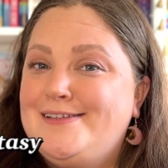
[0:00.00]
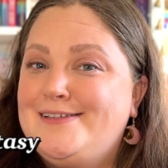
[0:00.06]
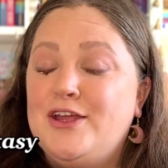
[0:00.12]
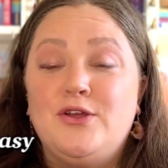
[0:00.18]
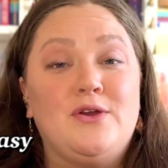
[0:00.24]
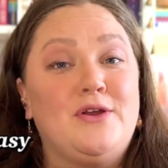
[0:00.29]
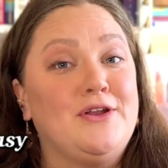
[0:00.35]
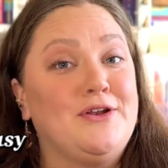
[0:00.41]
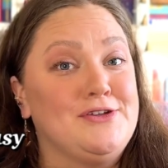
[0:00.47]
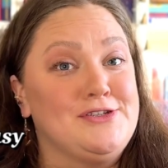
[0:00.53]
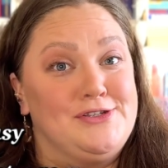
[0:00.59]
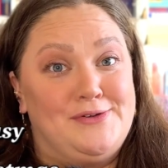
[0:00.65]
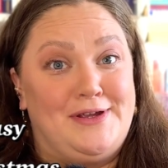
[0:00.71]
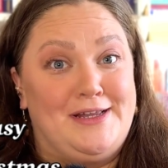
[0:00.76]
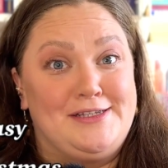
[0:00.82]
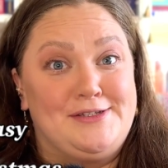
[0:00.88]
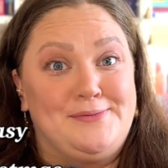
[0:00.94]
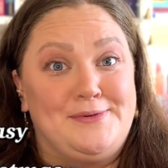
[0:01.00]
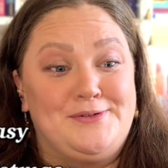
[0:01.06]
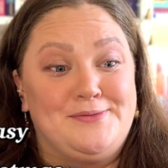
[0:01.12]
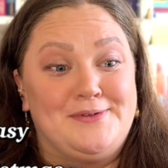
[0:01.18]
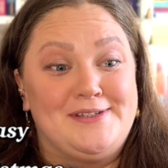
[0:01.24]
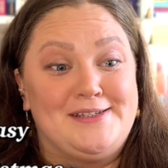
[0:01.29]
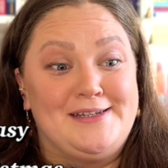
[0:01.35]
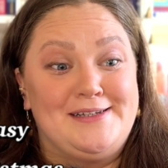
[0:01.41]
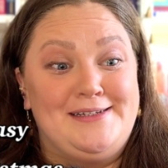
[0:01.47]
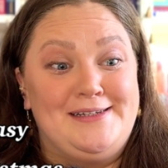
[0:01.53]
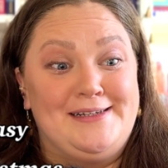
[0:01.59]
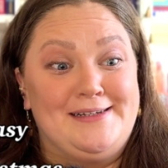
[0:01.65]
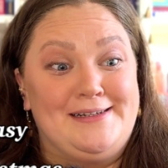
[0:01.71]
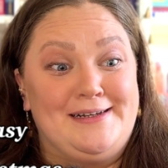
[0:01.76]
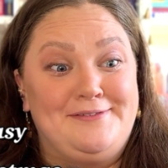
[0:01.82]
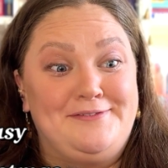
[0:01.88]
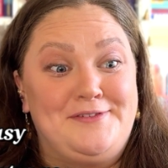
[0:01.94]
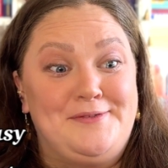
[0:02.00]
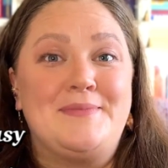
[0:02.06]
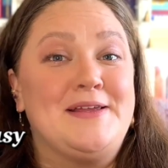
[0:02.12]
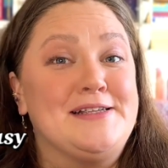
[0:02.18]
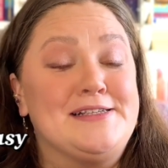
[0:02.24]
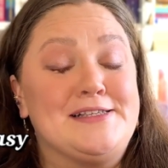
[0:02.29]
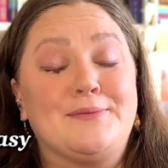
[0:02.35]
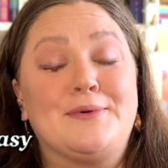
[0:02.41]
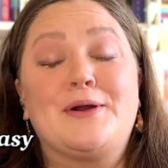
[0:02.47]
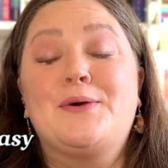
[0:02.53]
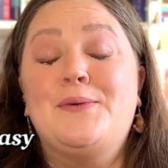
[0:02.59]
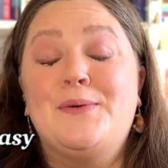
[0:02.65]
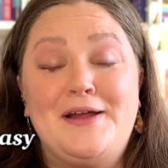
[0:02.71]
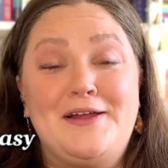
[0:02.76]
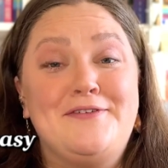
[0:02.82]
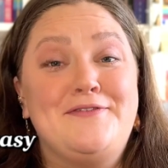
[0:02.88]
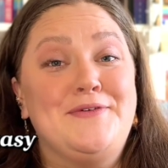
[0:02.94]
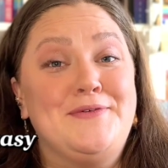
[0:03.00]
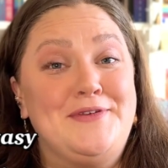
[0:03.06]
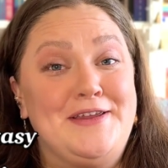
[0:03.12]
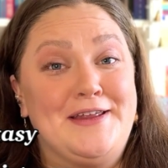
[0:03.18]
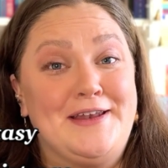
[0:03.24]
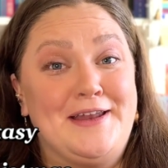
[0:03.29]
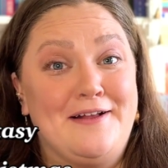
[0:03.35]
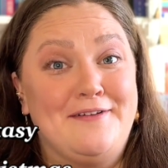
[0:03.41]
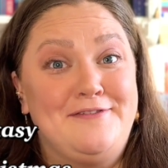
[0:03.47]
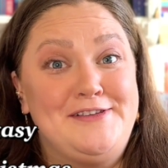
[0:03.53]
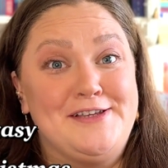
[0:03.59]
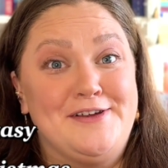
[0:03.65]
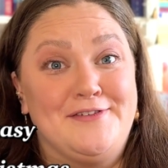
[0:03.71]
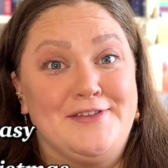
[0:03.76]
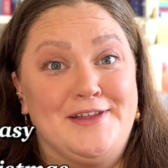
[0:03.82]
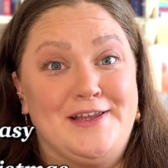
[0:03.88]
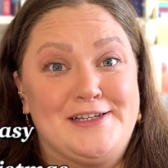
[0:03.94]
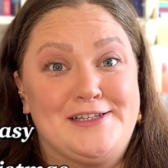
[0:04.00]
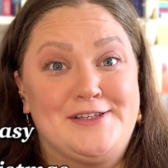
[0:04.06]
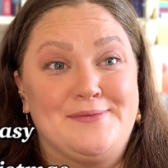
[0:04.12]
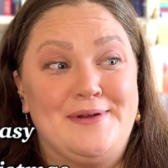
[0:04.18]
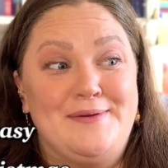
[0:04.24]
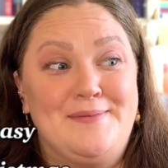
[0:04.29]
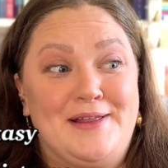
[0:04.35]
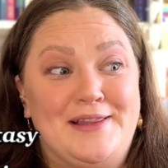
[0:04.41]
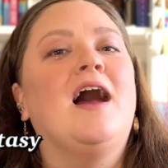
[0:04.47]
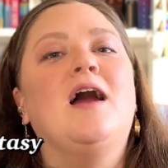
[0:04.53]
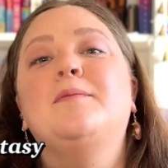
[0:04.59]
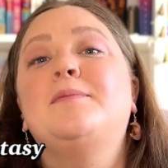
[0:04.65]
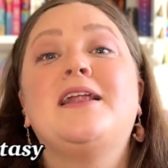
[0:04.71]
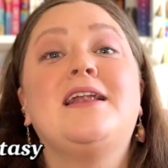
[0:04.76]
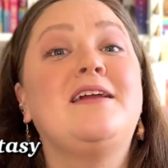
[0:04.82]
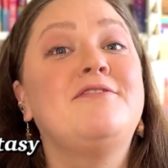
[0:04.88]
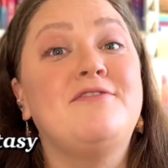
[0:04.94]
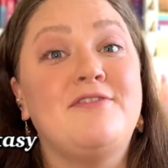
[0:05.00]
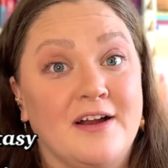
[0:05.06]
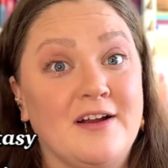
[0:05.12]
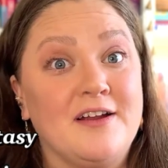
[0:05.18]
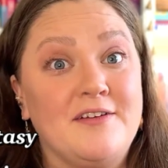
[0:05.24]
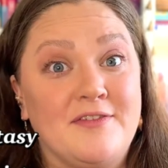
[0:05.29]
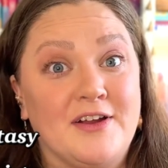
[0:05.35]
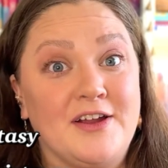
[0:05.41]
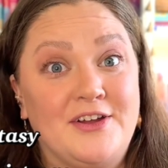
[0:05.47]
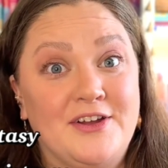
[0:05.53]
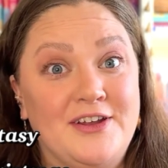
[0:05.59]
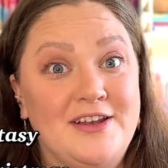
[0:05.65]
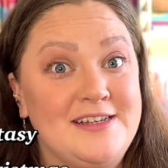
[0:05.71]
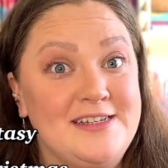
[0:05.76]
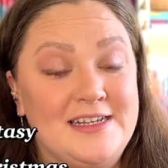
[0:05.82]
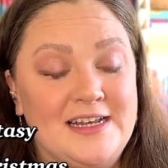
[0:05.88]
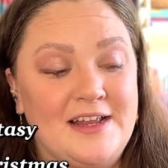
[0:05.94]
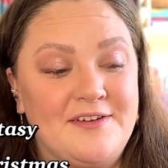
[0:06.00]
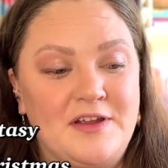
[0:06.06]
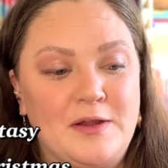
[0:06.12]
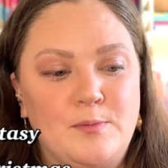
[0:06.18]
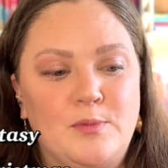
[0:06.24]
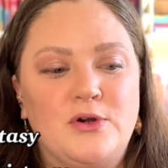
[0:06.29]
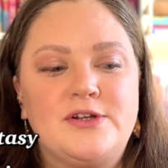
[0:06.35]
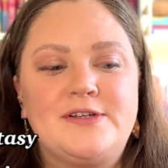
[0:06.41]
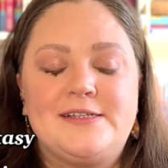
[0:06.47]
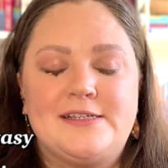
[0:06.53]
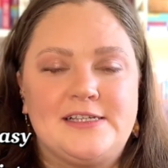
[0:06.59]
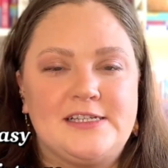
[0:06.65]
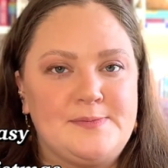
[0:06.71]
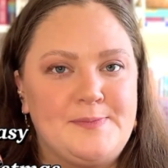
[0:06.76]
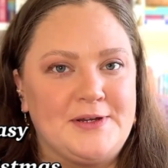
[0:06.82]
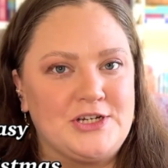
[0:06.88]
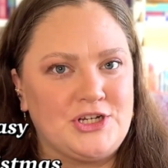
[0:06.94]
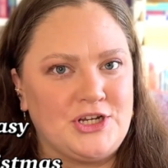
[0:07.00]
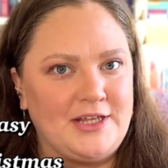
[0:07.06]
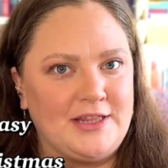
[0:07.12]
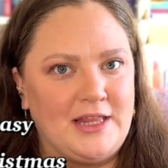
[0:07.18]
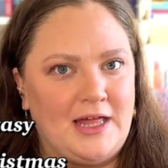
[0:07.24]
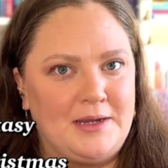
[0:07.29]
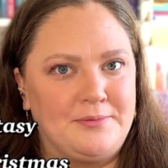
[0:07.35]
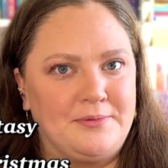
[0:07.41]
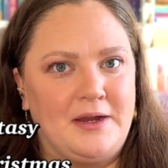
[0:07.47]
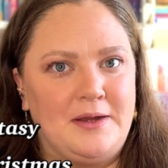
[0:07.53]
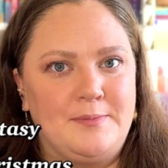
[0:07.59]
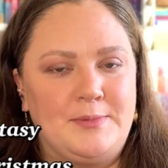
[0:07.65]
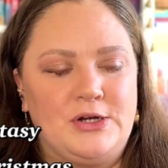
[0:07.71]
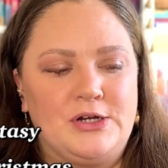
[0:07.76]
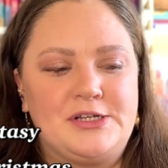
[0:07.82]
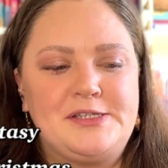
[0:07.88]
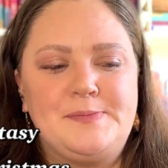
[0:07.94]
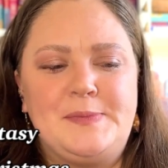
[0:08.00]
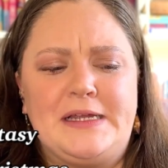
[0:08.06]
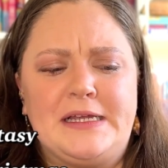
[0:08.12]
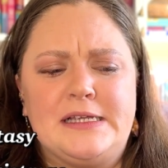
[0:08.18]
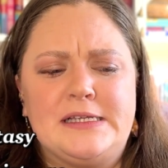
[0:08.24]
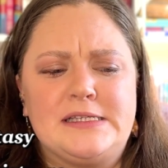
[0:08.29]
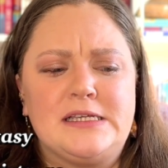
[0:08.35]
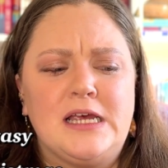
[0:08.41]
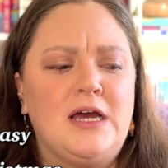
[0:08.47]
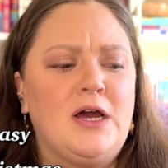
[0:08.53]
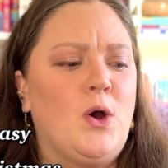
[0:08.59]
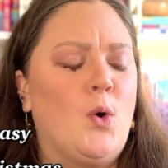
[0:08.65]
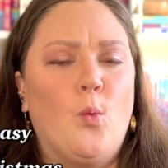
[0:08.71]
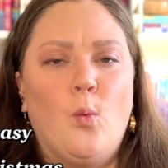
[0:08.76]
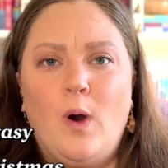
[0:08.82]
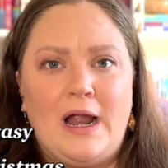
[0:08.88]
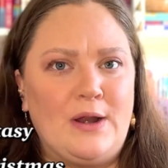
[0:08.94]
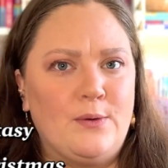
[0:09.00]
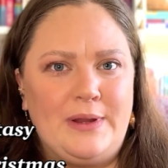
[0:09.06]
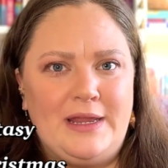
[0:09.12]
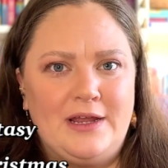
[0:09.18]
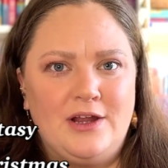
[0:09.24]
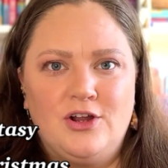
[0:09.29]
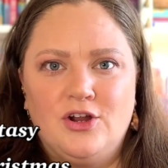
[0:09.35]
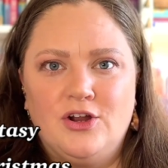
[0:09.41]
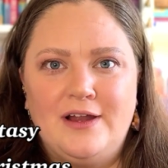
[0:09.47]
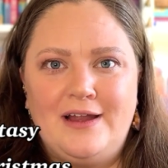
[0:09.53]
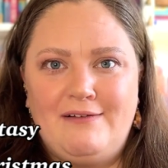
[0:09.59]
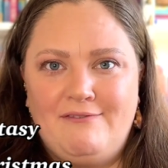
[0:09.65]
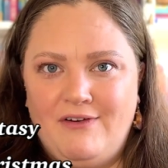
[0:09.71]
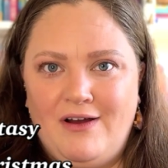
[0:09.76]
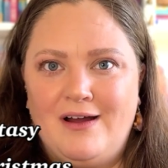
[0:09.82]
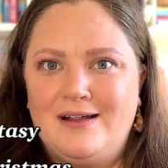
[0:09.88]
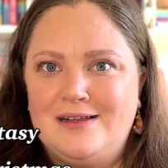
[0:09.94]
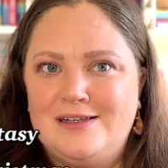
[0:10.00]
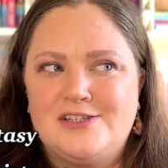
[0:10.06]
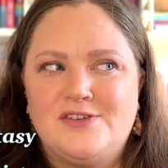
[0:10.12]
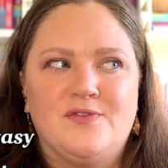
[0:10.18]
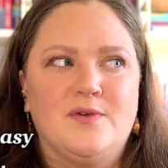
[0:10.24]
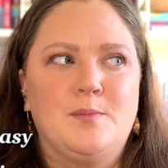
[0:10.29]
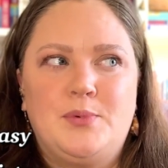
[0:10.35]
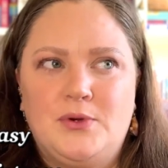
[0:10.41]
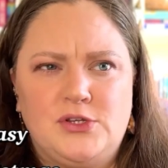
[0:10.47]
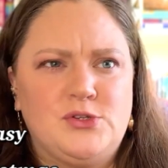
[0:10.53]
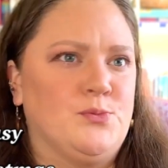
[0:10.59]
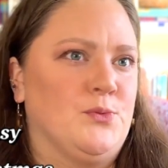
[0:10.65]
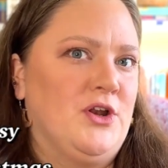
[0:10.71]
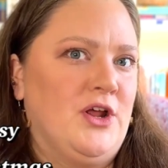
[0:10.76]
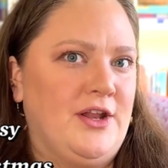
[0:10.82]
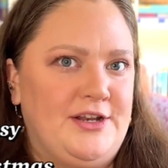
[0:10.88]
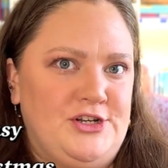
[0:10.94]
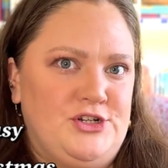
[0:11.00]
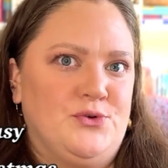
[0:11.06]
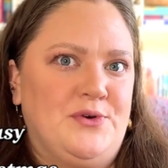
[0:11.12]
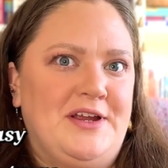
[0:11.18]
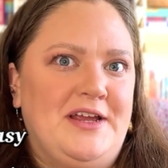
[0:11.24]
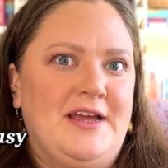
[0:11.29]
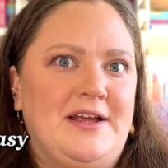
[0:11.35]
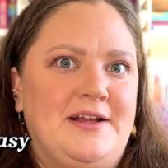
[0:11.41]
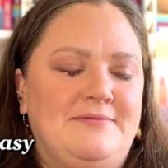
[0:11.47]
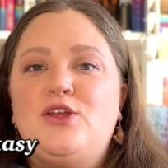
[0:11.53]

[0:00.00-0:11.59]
You can also guess which ones I DNF'd because there were quite a few DNFs over the last 3 months. I'm getting very, very good at DNFing books, especially library books, because why are we incurring fines for books we're not enjoying?